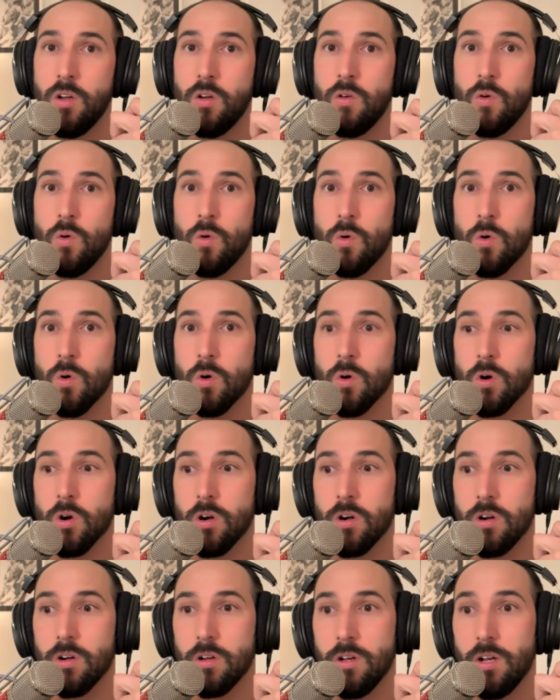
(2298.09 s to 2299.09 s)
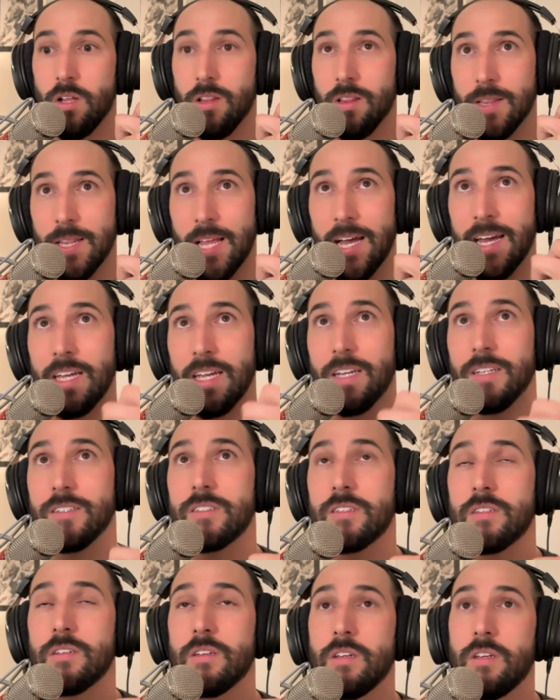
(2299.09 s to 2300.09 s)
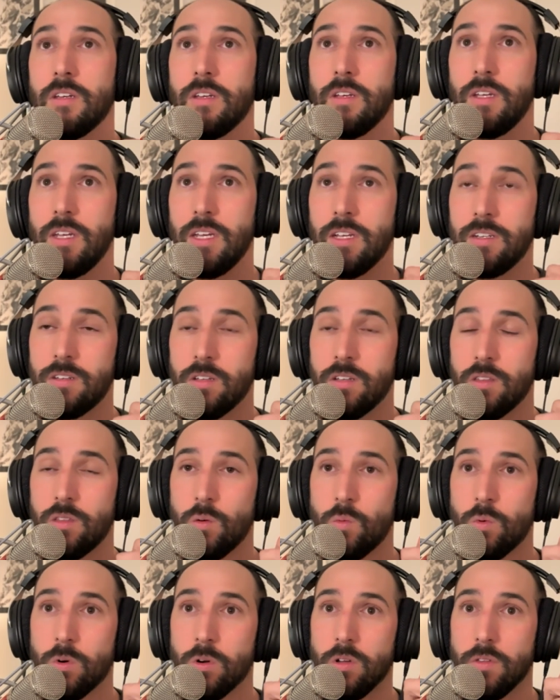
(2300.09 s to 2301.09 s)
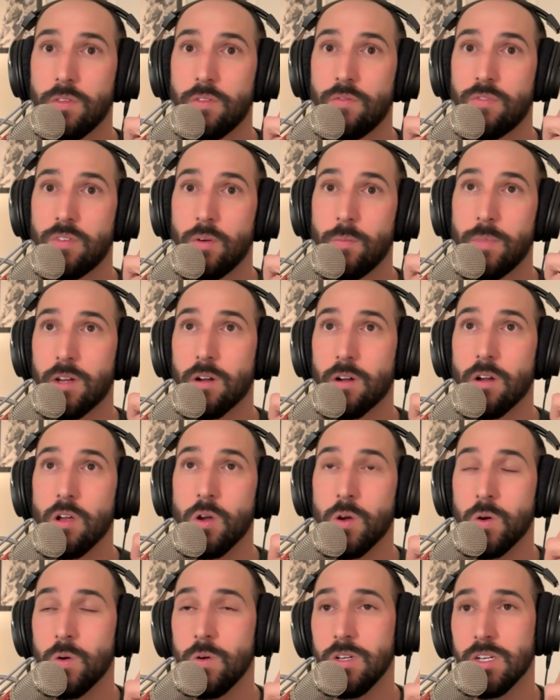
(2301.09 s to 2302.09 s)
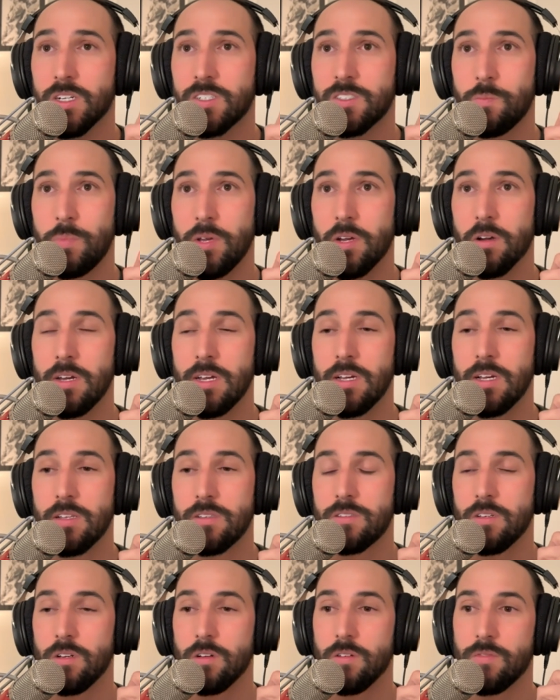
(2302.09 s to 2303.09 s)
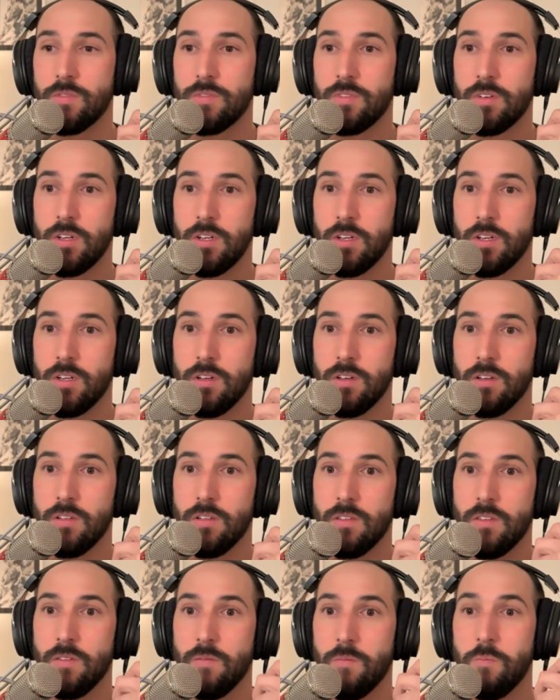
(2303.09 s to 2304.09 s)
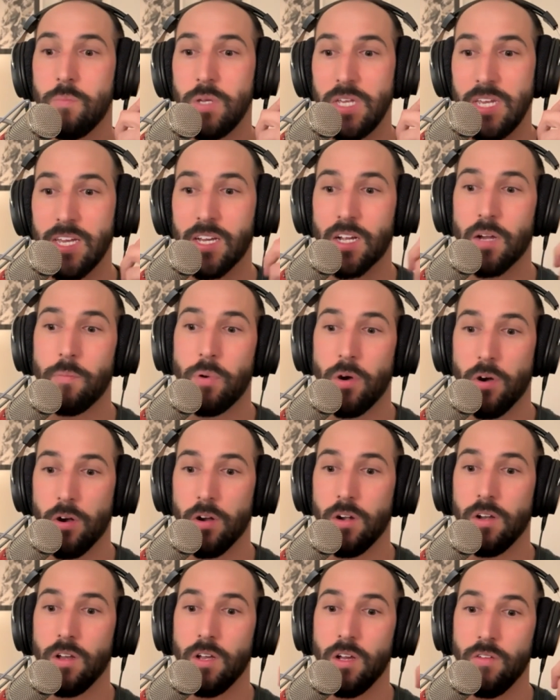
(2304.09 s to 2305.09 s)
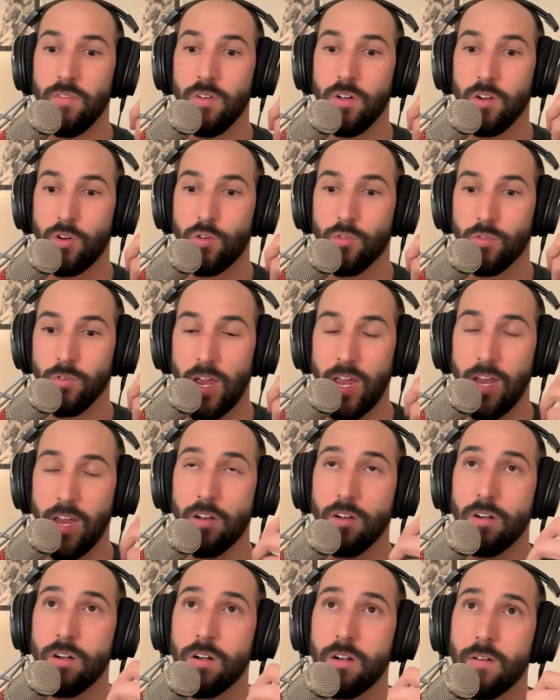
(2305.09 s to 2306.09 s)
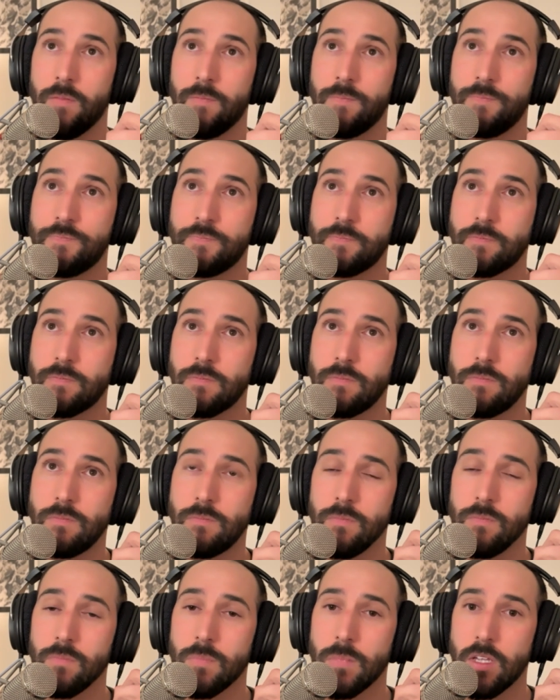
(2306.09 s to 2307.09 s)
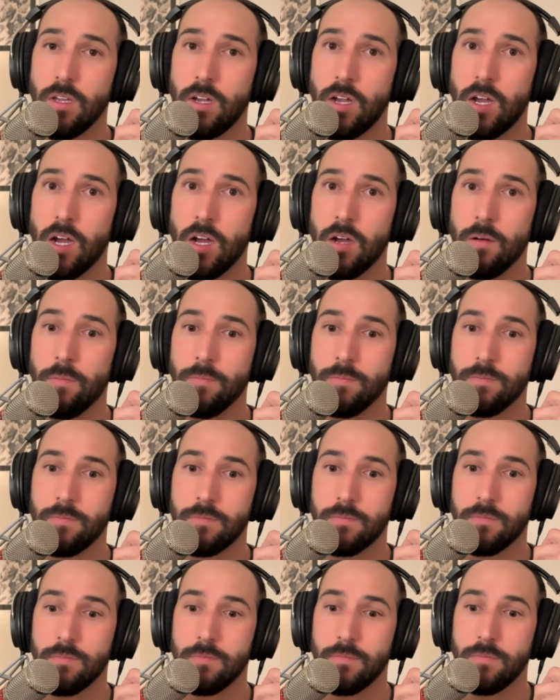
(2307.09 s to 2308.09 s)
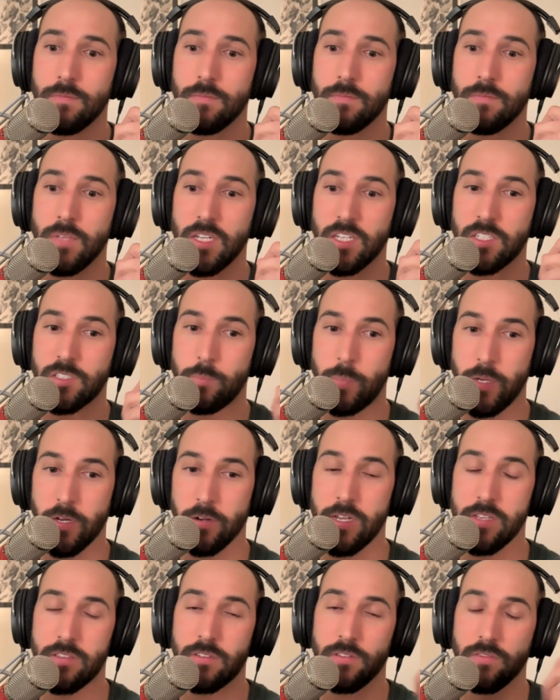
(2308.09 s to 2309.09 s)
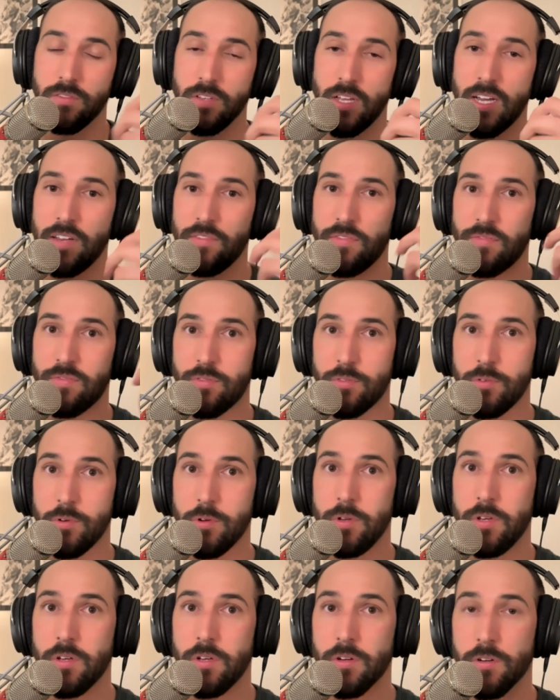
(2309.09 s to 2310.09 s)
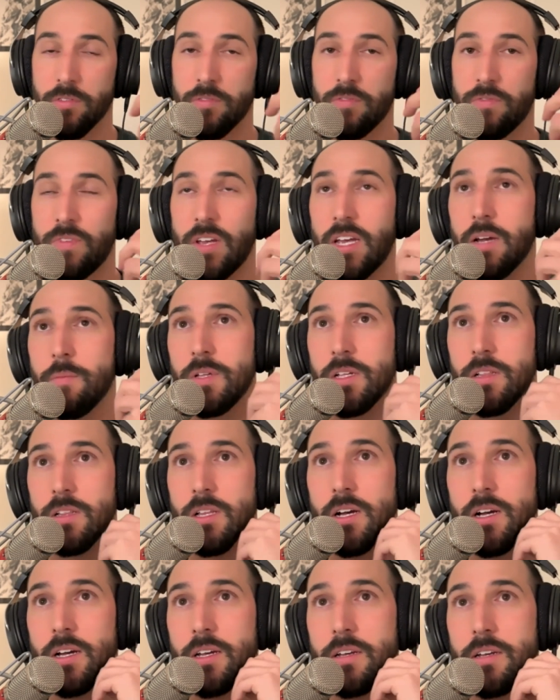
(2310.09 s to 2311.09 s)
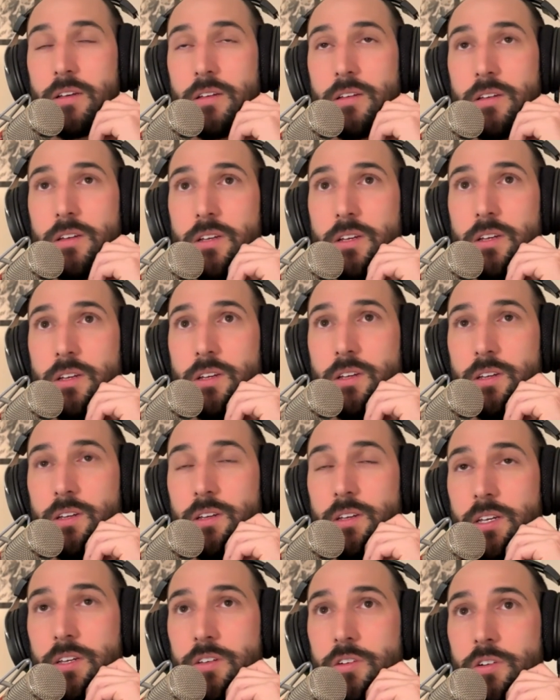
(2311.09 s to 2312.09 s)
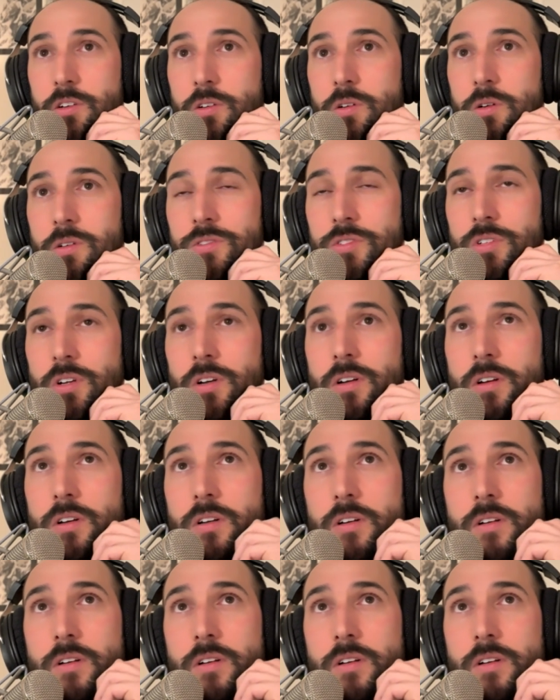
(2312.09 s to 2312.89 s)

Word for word: or a light into the world from their own experience of being a part of a greater um, experience of life through your family line and your culture.